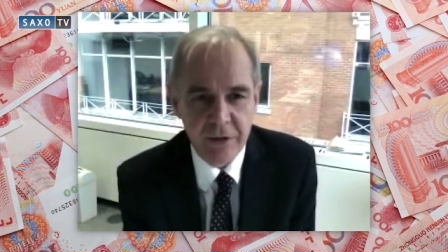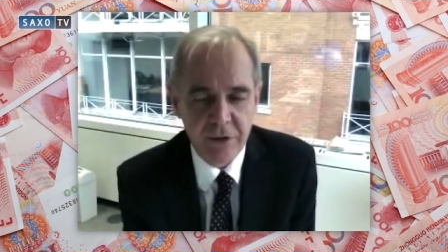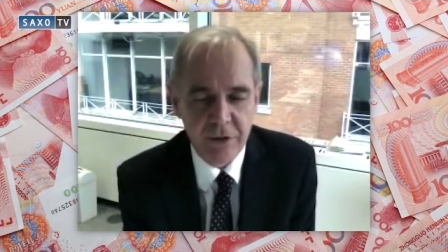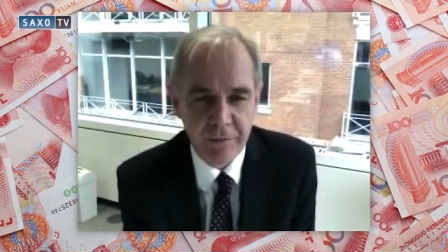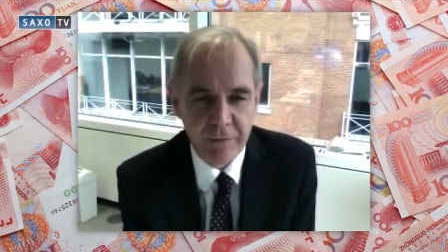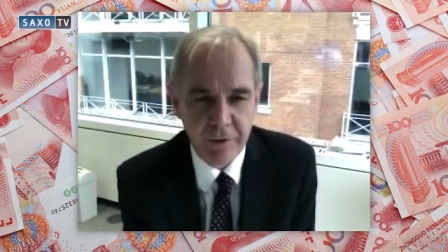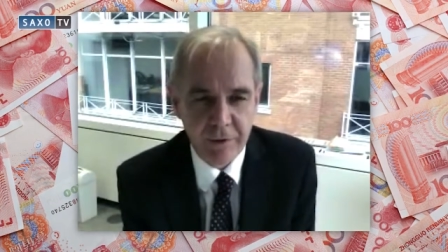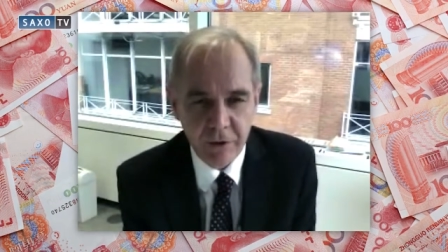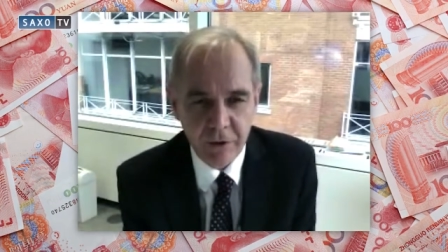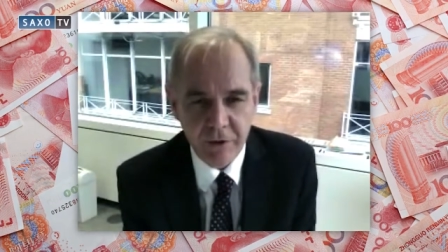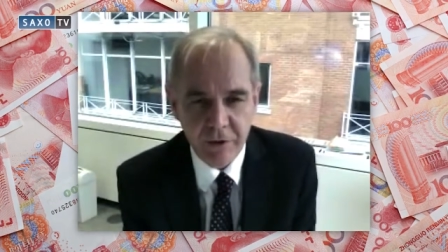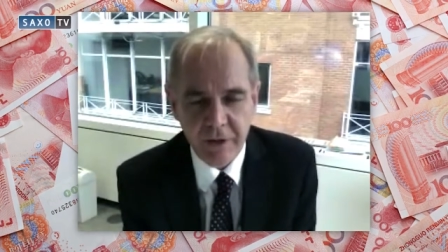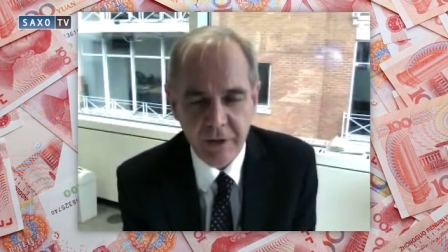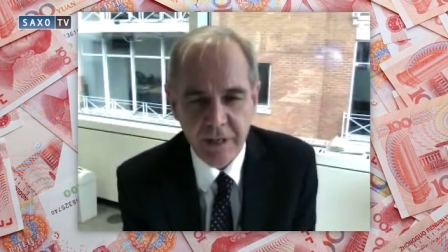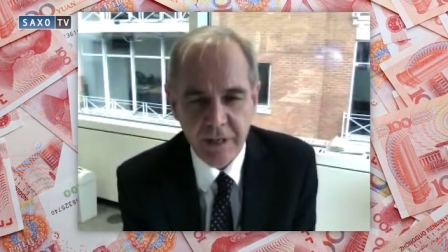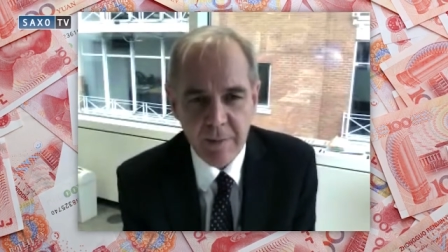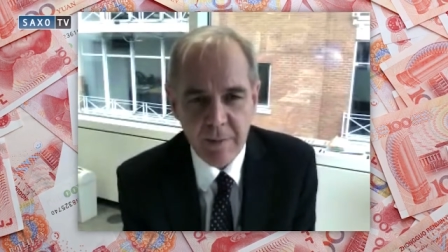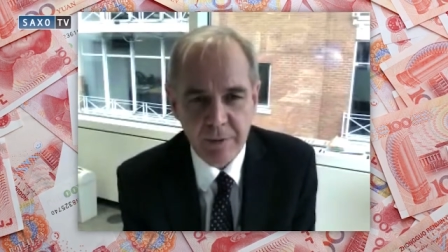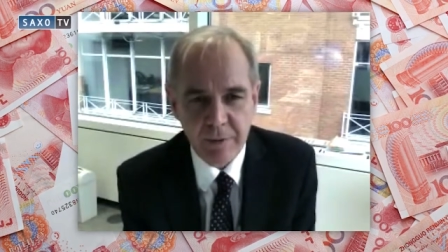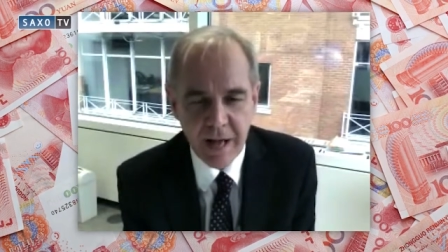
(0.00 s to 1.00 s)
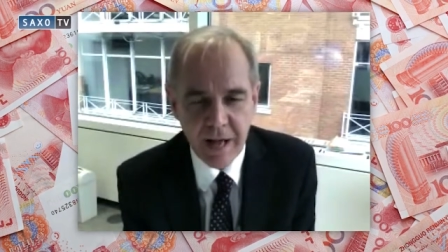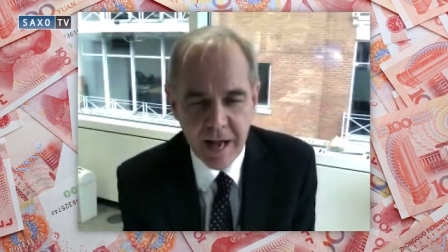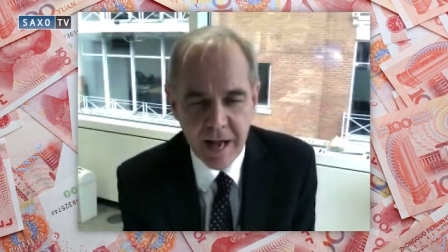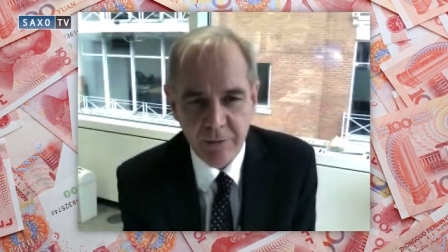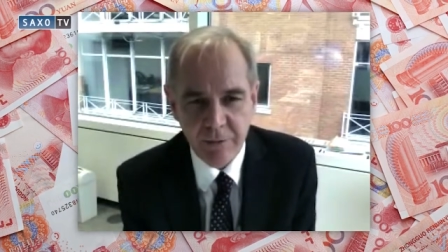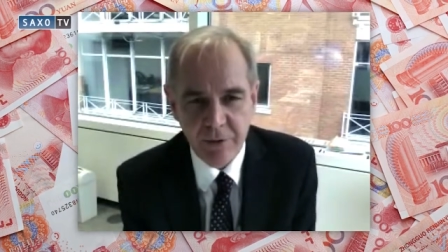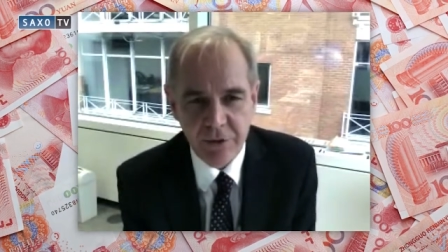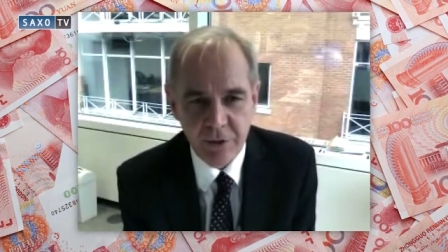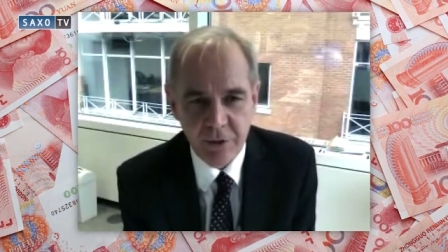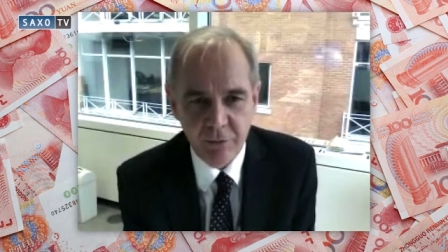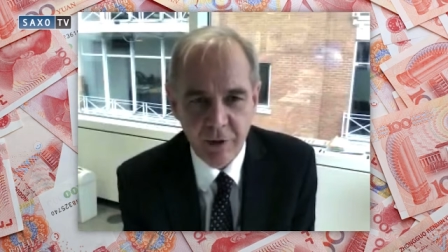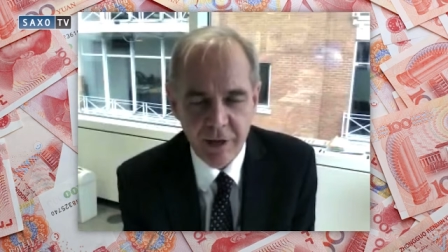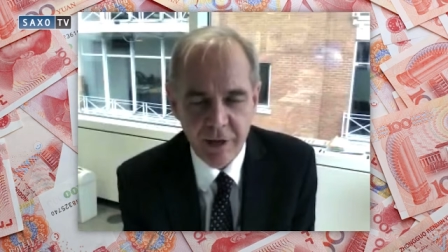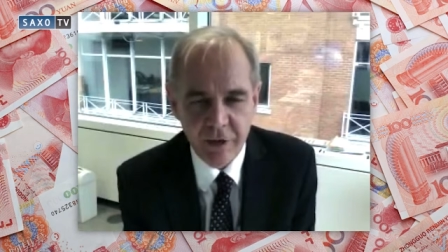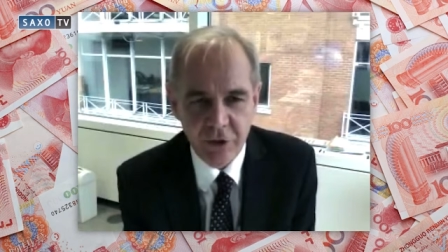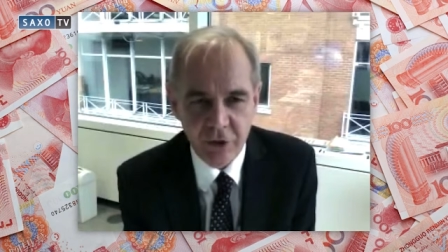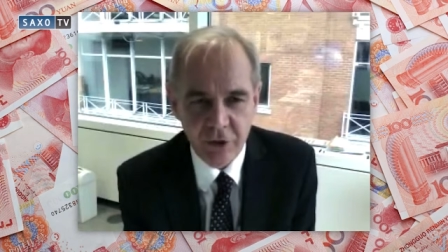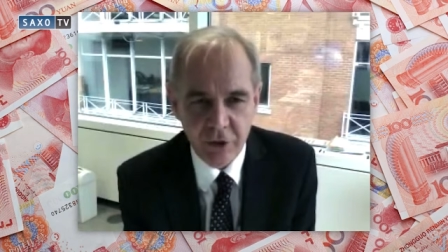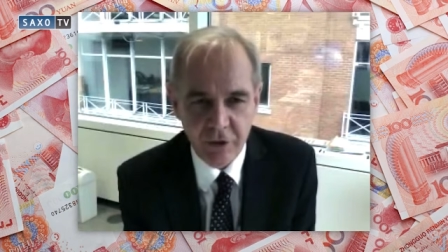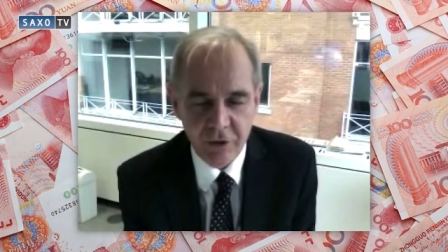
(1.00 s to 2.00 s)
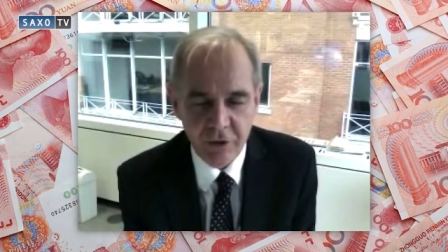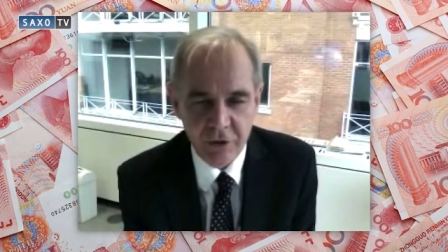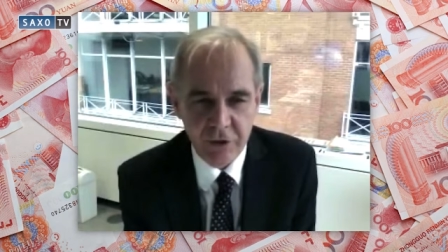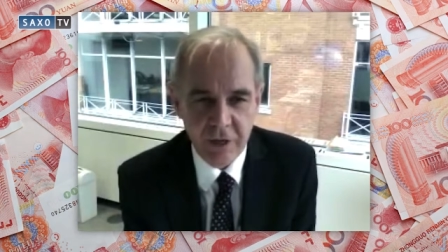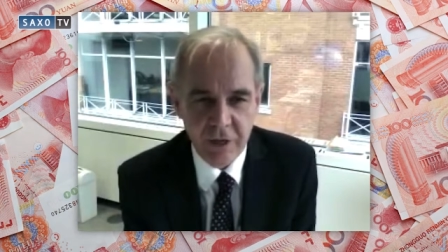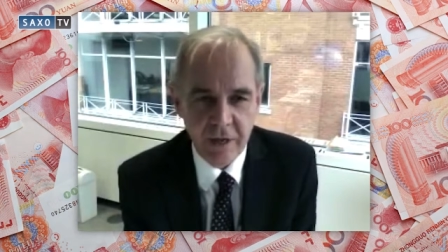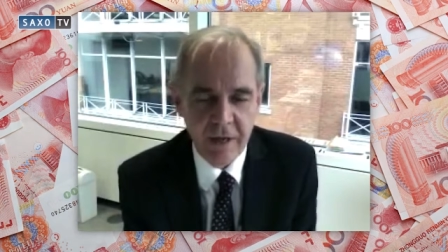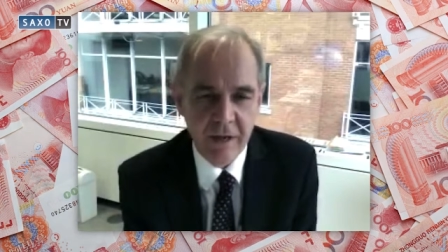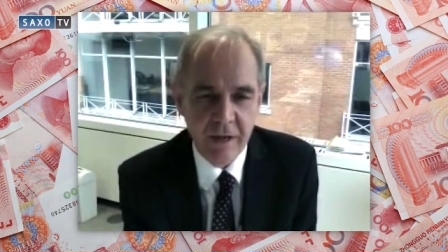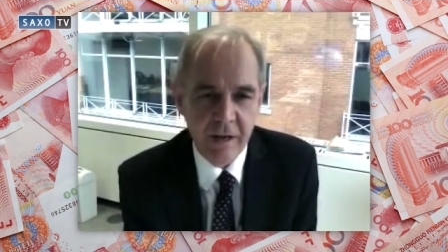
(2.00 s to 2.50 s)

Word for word: So if you look at capital adequacy ratios,